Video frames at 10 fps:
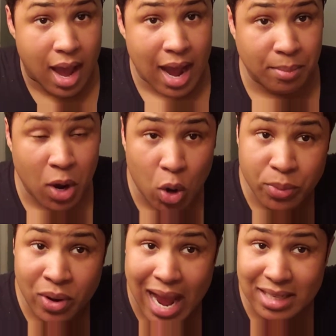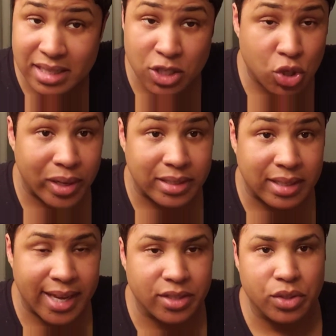I hope you guys enjoyed
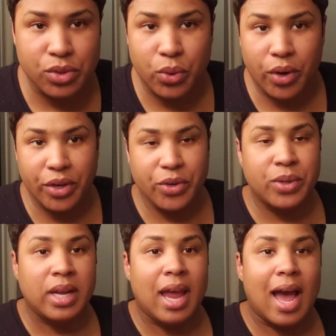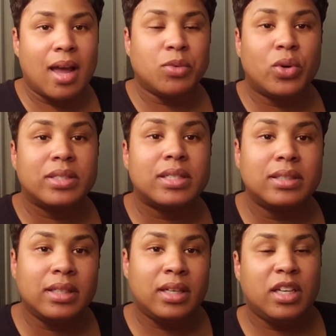today's tutorial. I'm going to
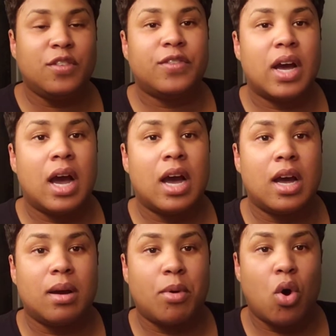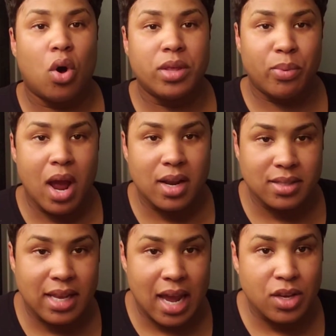leave all the
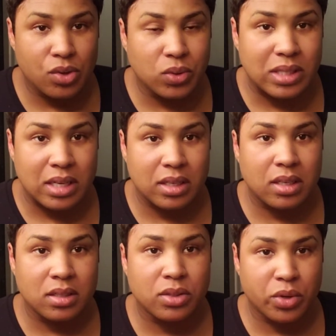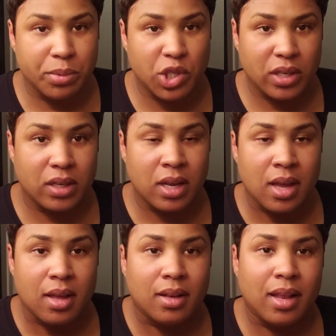products that I use in the description.
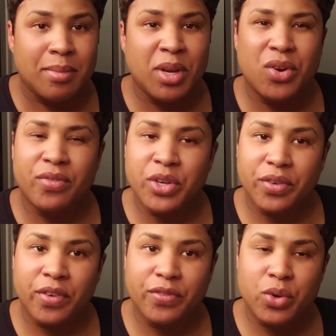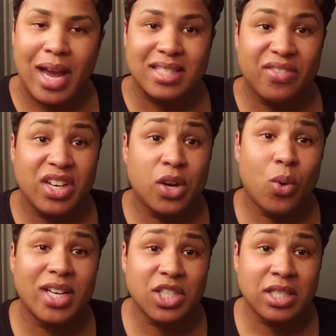Let me know if you guys have any
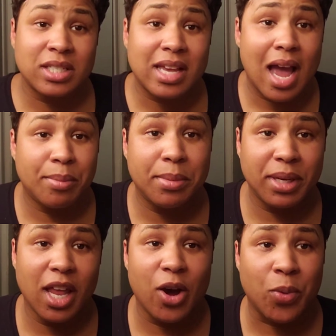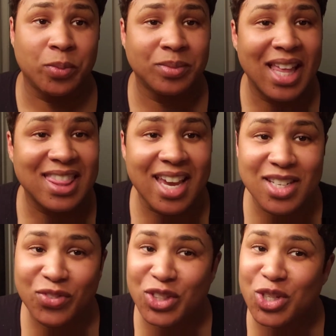questions, comment below.
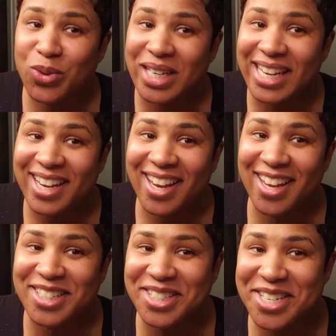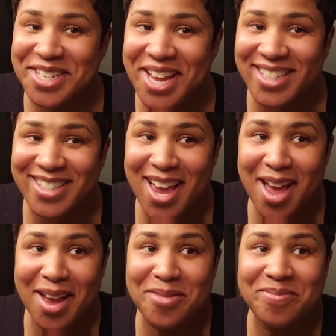Thanks for tuning in. See you next
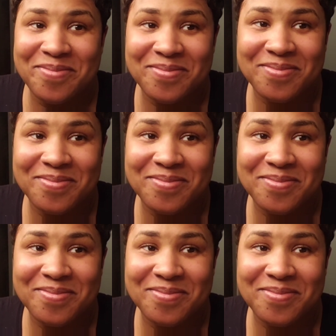time.